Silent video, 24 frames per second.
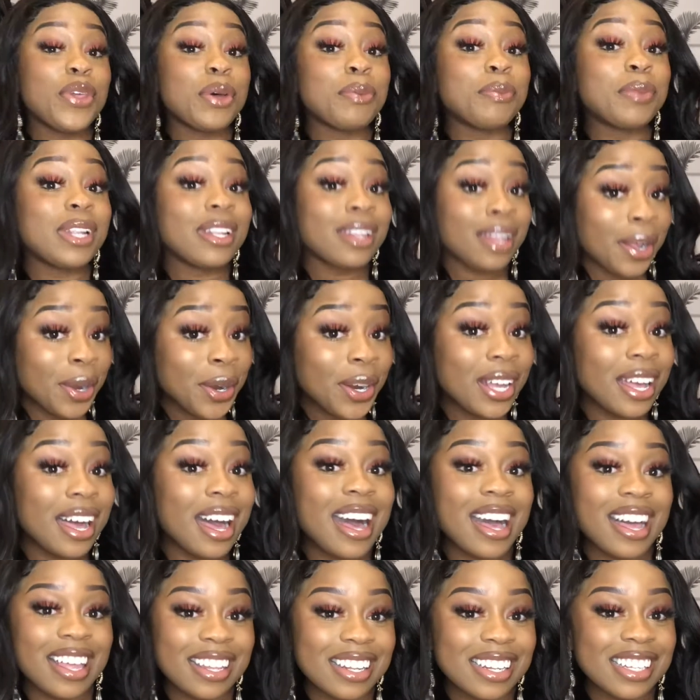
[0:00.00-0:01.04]
Balearic
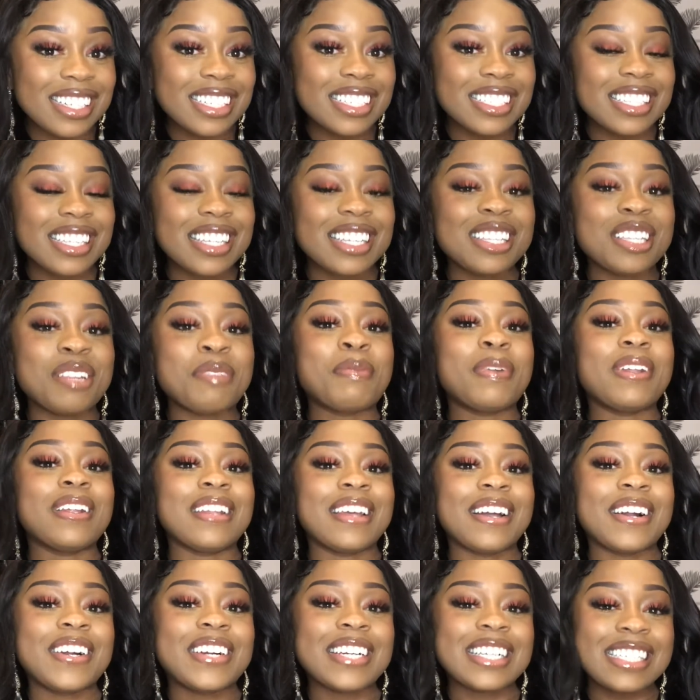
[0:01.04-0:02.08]
Islands and the
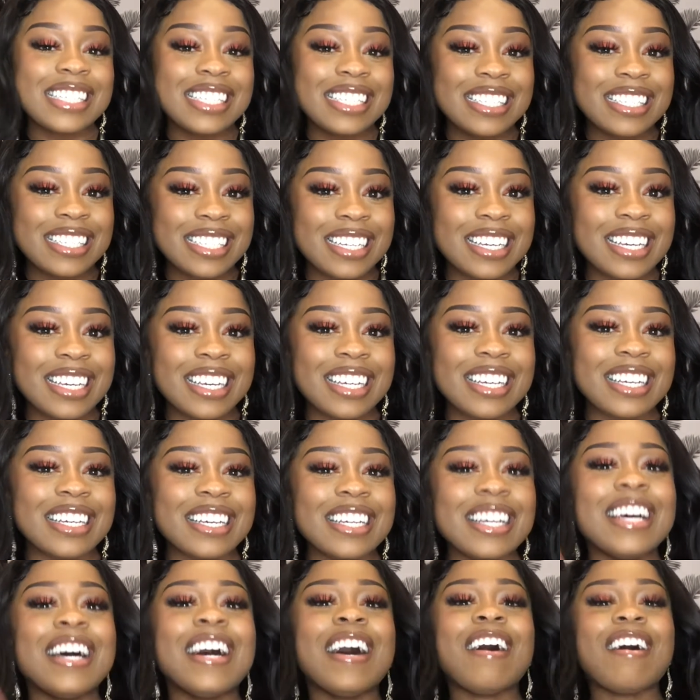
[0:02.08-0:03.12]
Balearic Sea
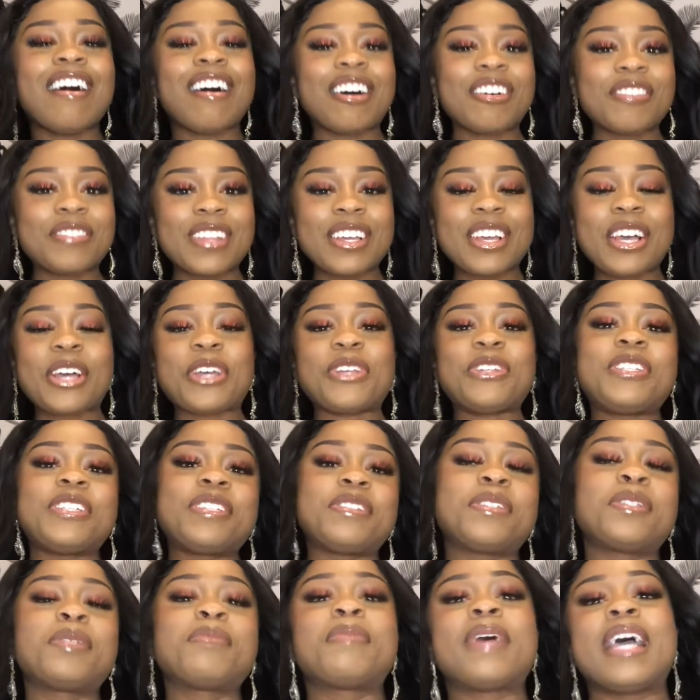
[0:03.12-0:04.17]
off the coast of
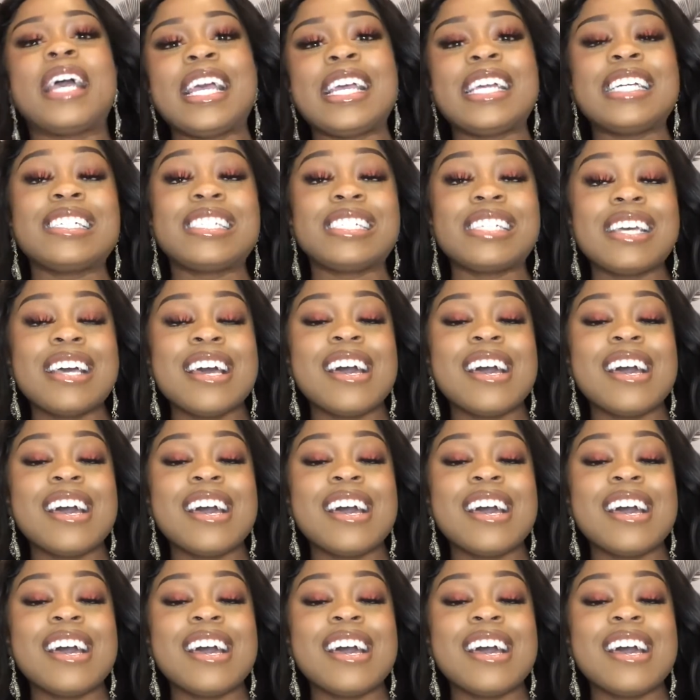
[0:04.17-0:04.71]
Spain.